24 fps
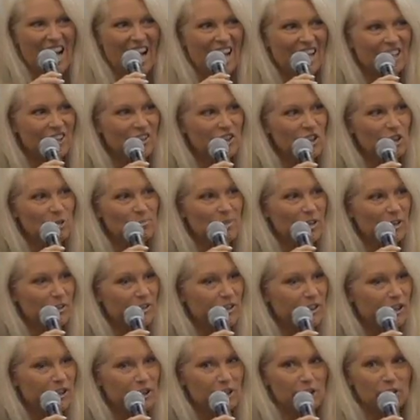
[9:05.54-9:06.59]
I don't know about
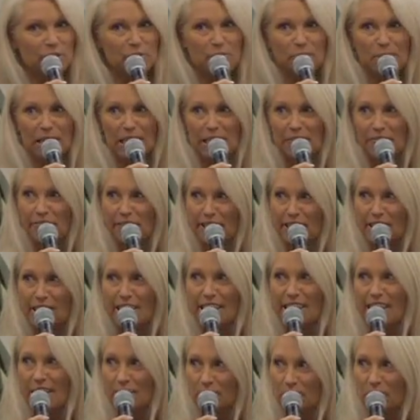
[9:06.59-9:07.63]
you, but I feel
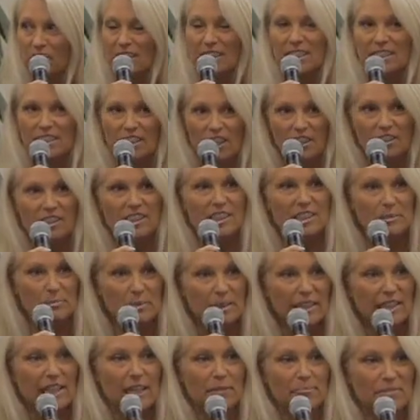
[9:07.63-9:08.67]
like I'm just starting to
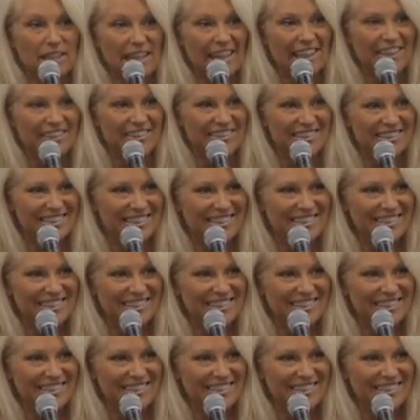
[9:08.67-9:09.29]
speak up now.